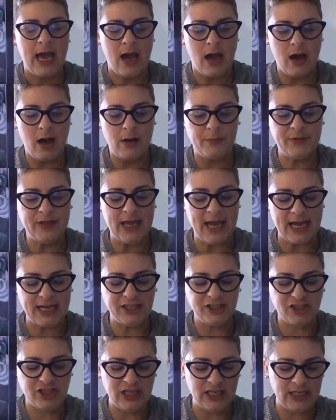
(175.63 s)
The I
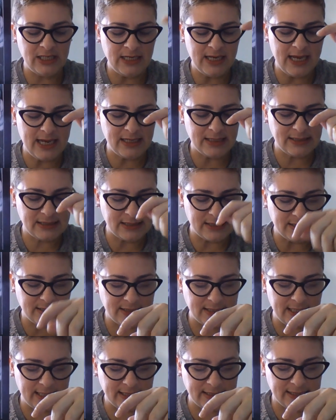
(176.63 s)
Ching has
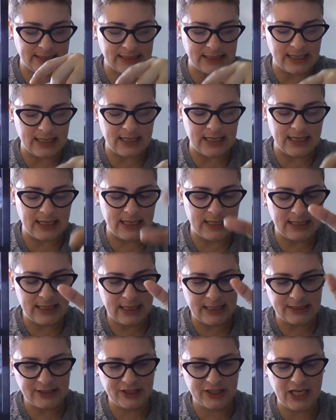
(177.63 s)
6
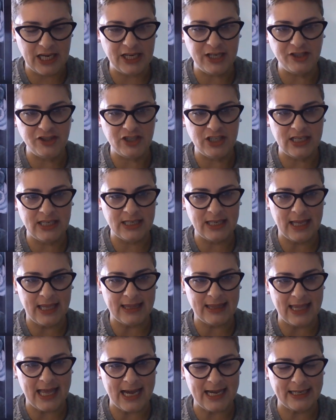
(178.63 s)
changing
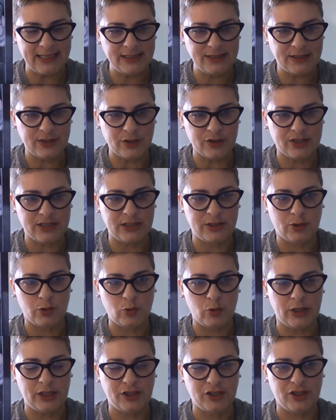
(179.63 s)
lines or
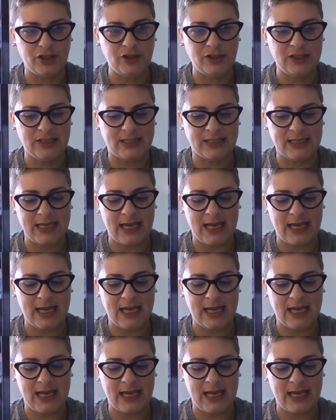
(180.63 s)
situations